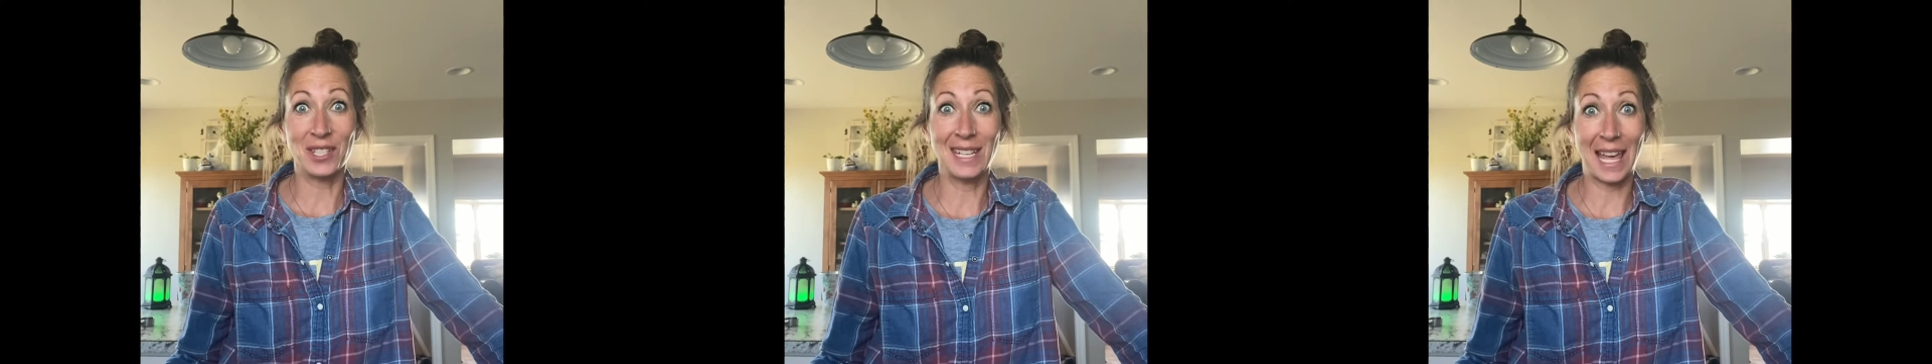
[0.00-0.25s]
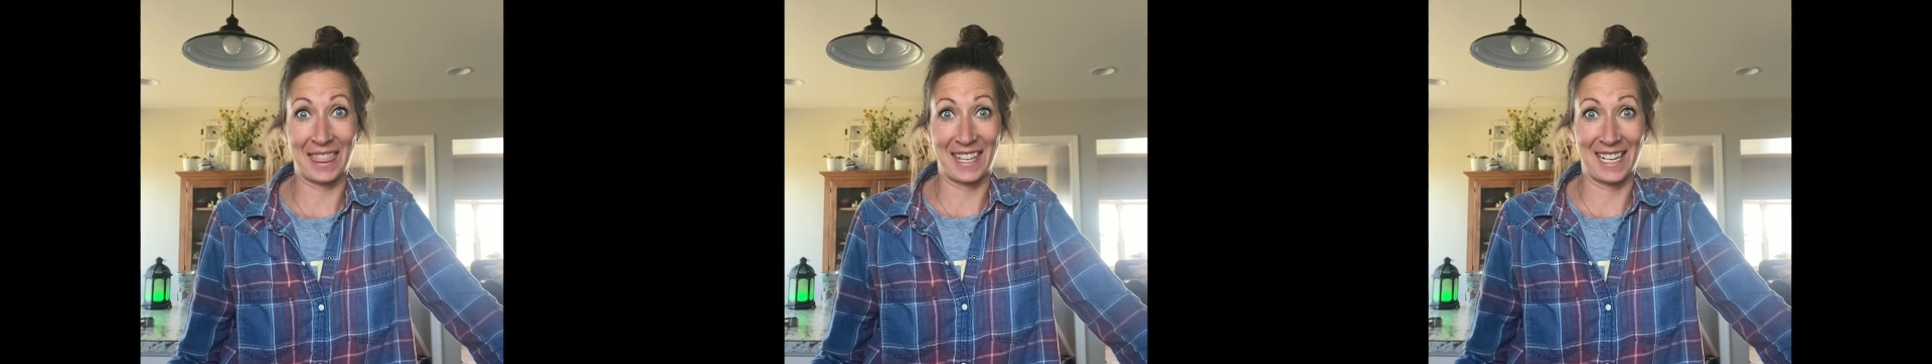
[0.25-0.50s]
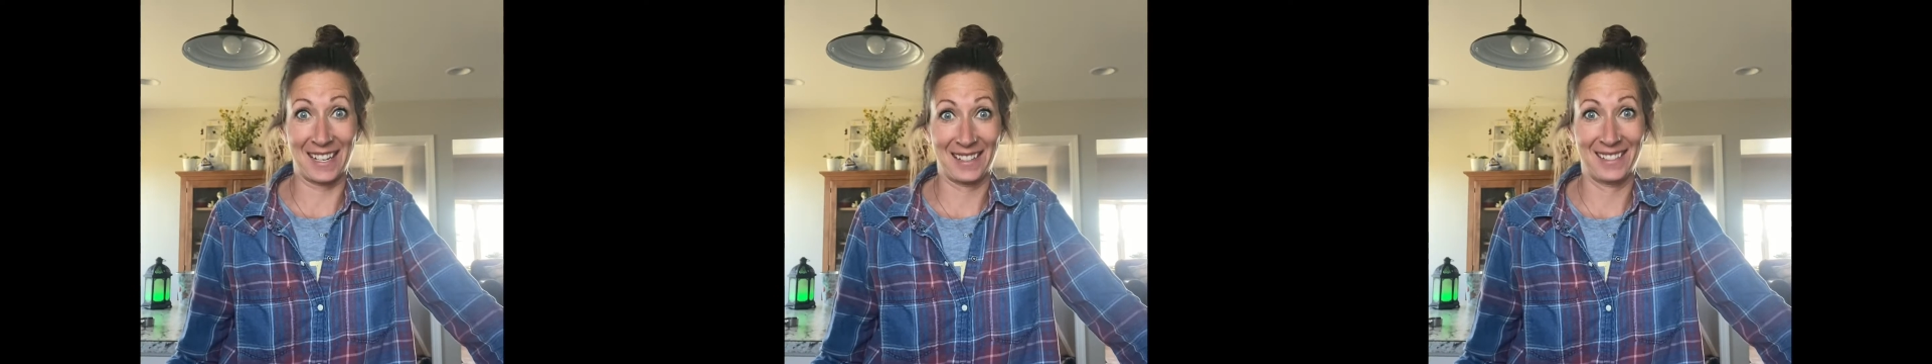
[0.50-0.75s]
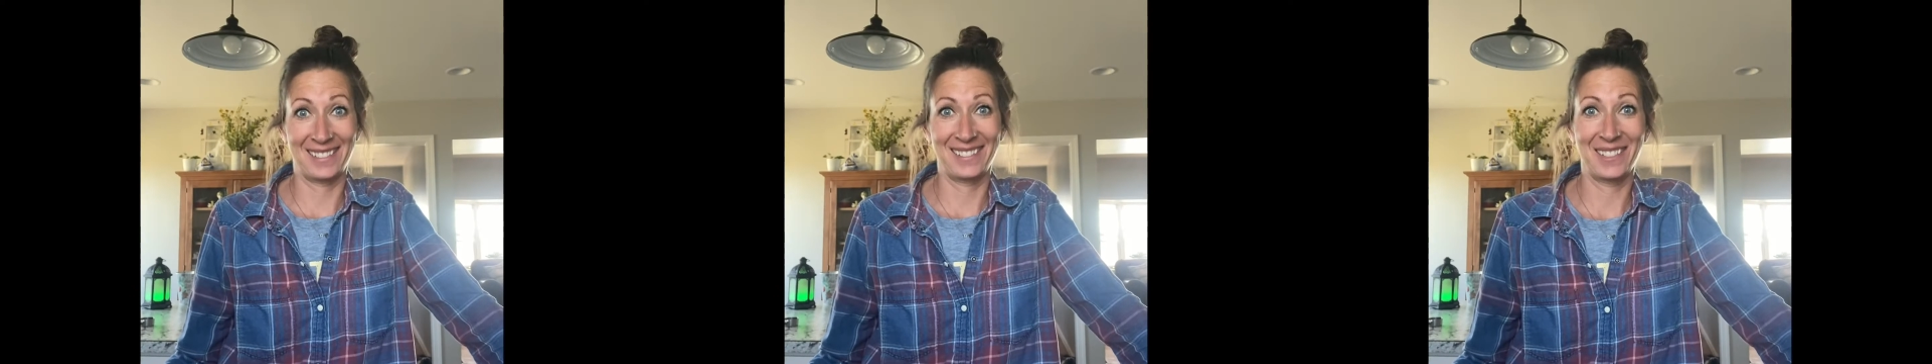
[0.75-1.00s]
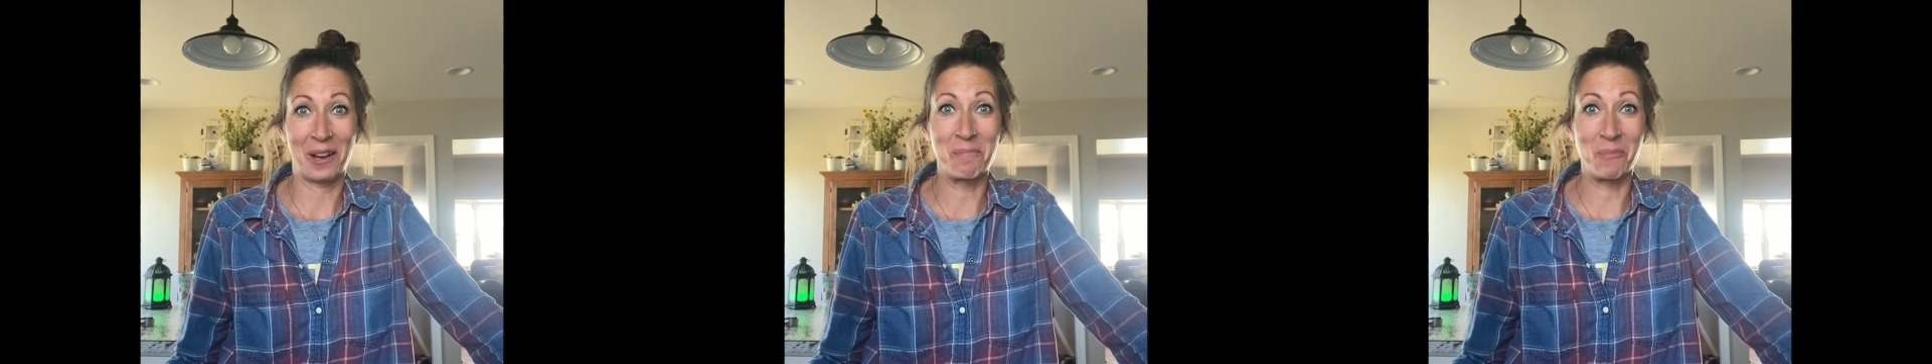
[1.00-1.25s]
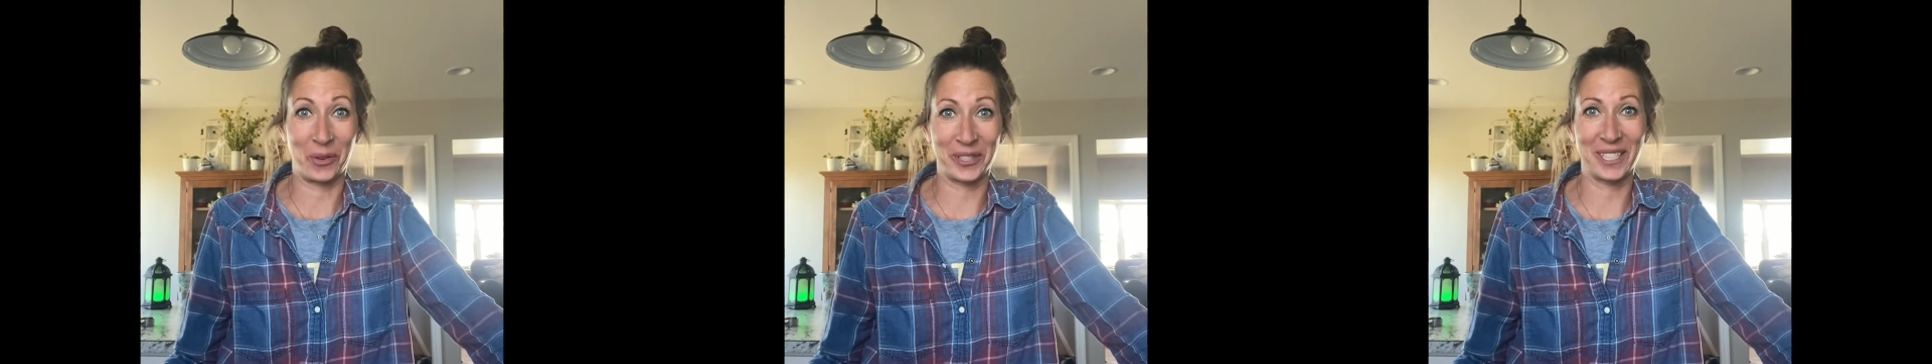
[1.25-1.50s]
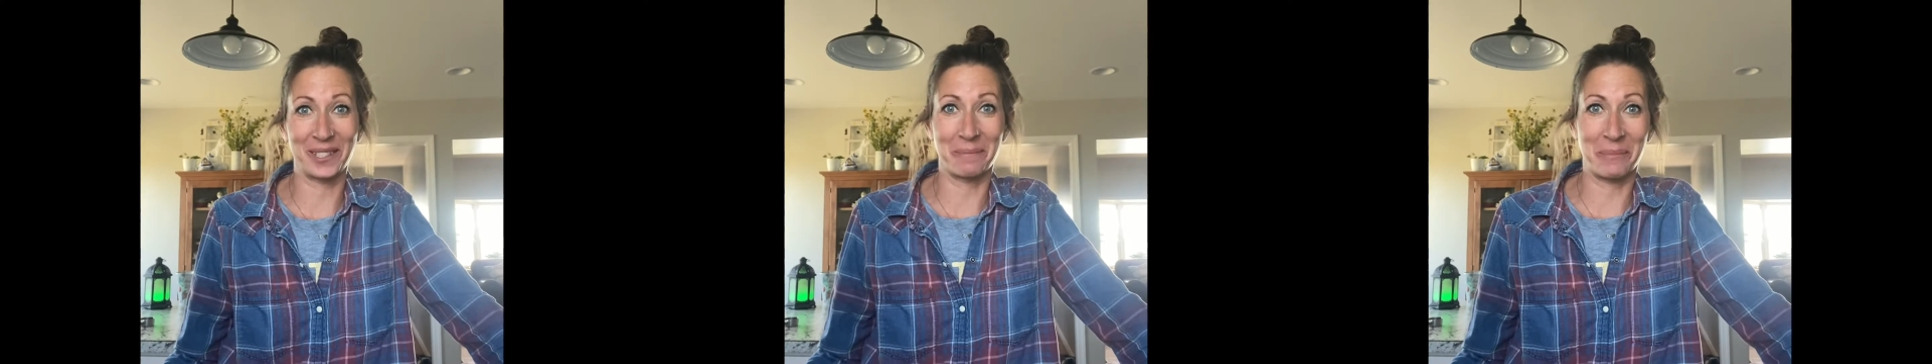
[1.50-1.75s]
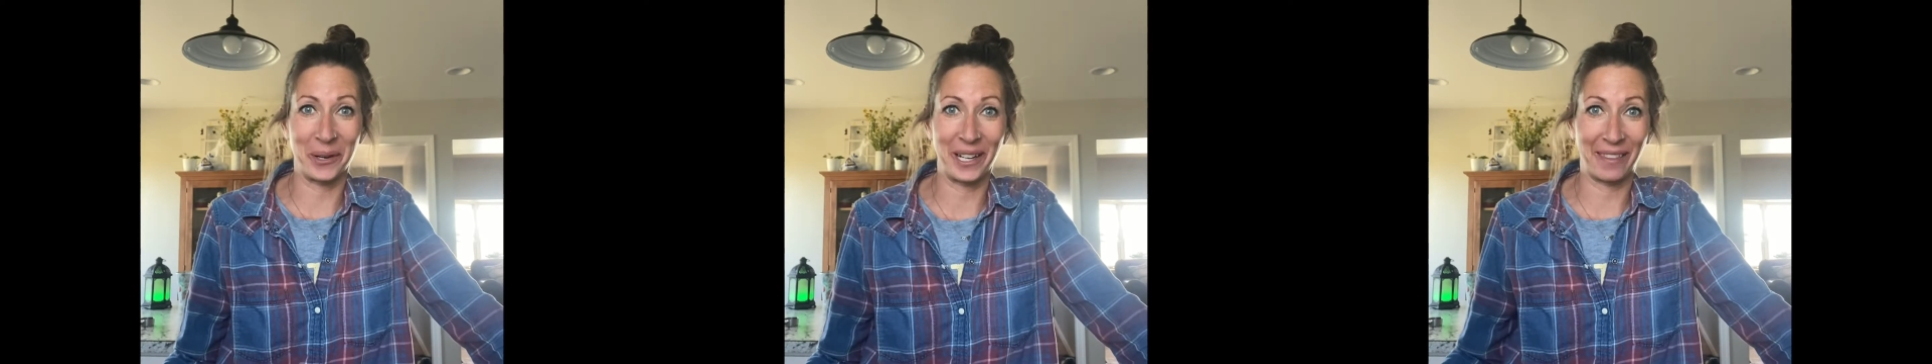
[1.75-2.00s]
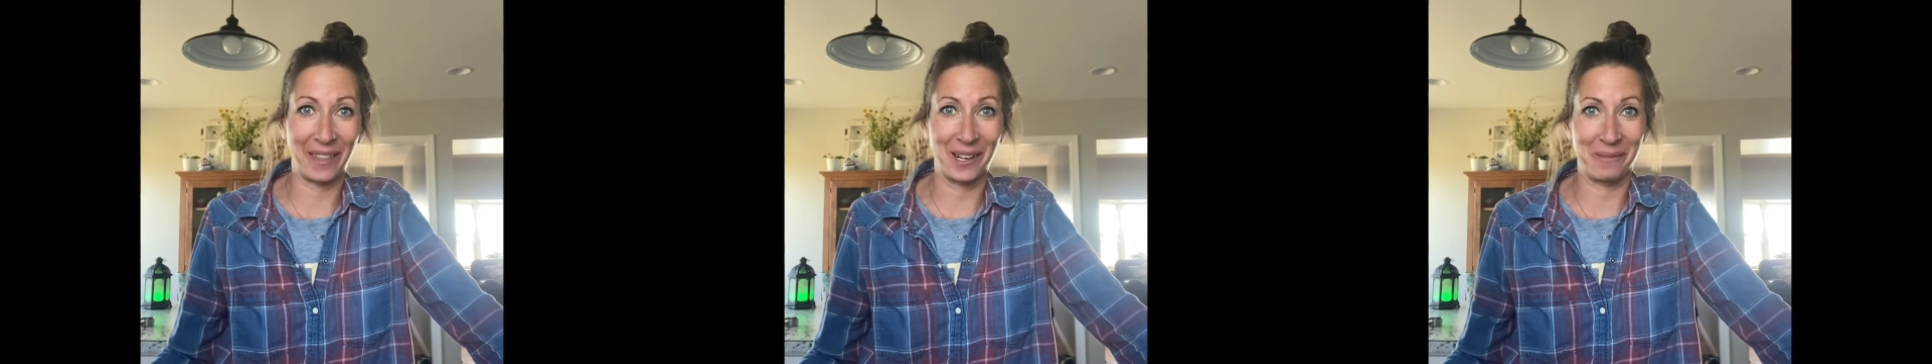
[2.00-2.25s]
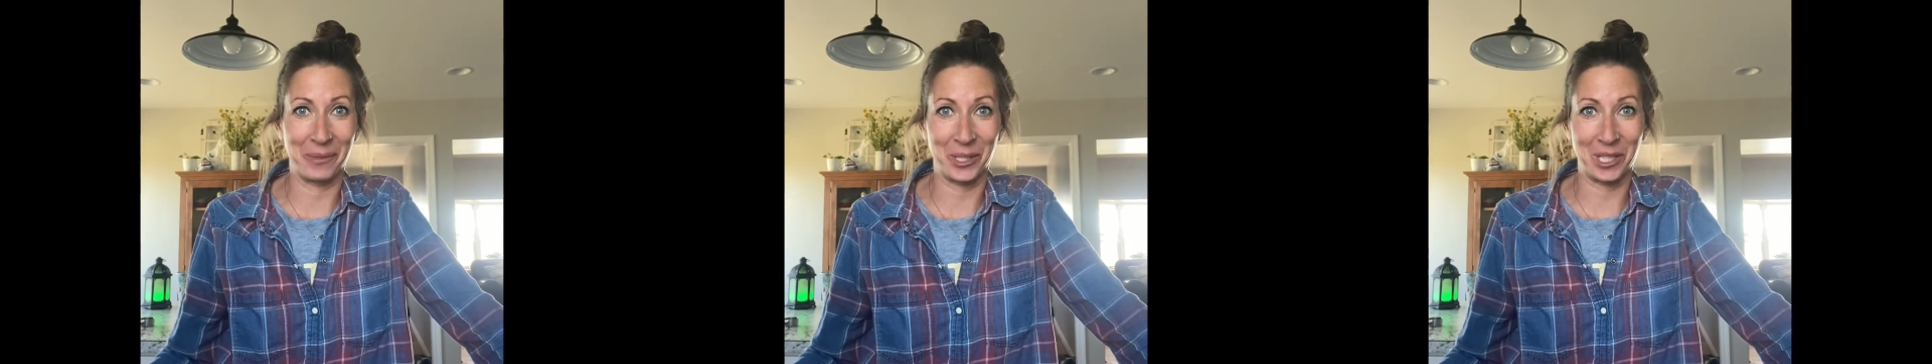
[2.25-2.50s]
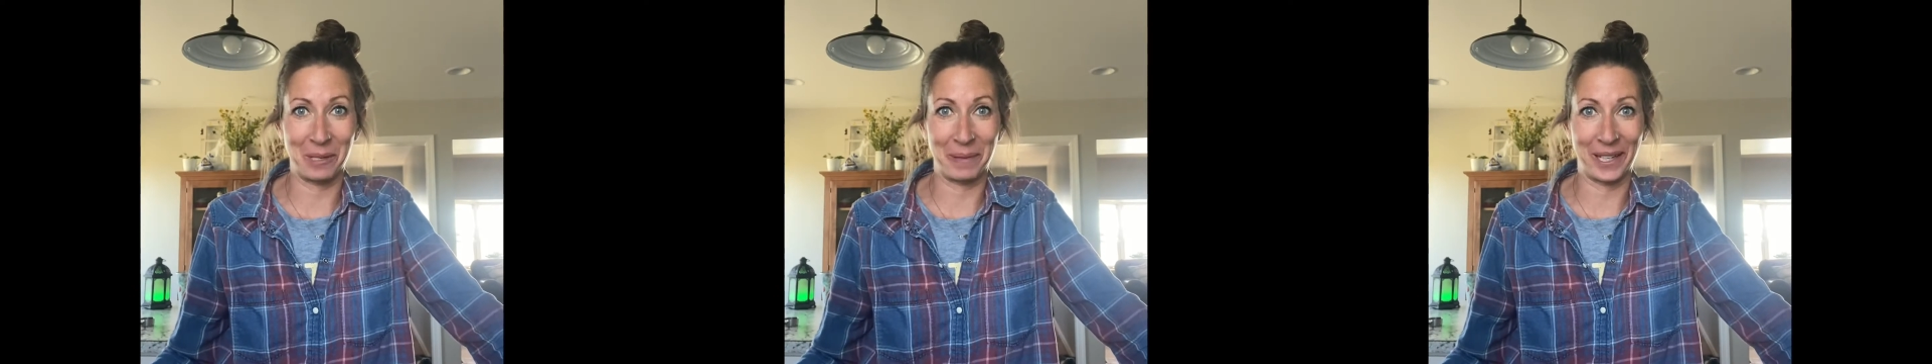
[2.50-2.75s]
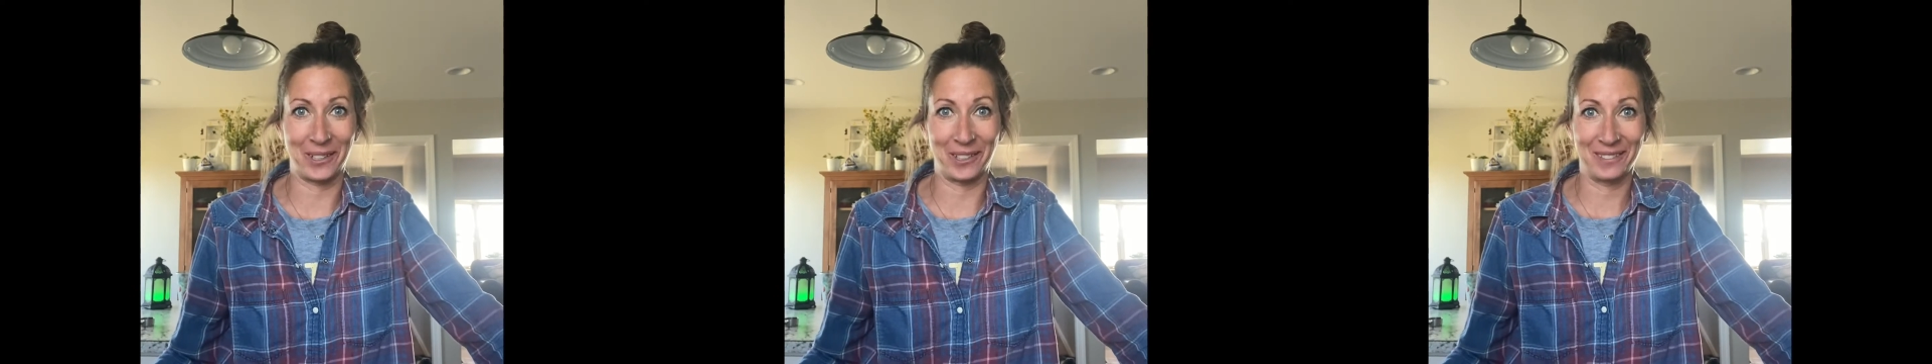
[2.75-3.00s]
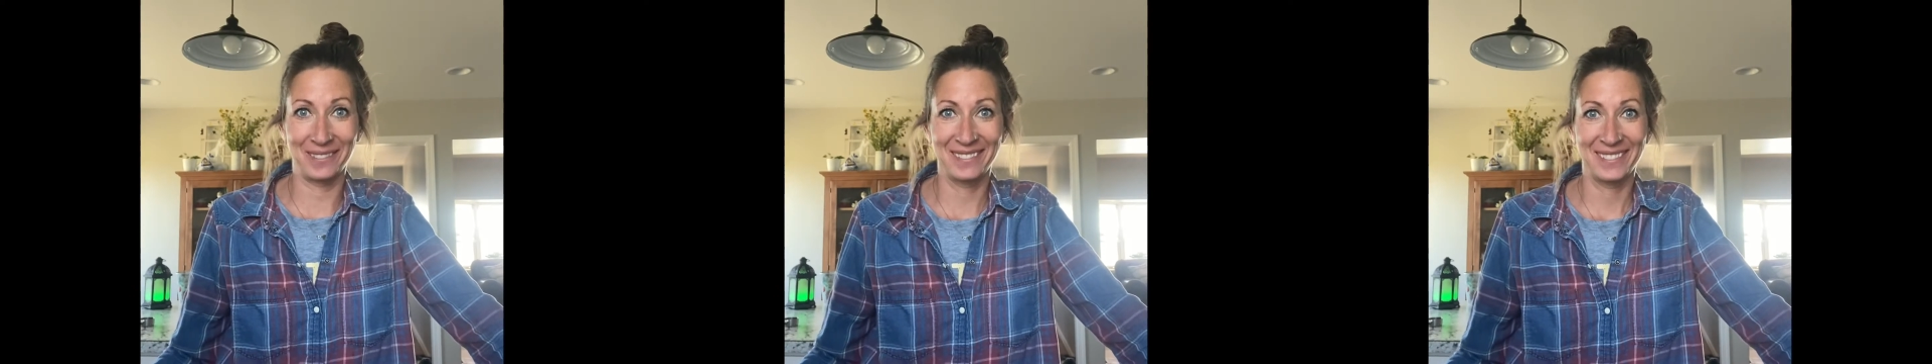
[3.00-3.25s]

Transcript: nothing more disappointing than a mushy pickle.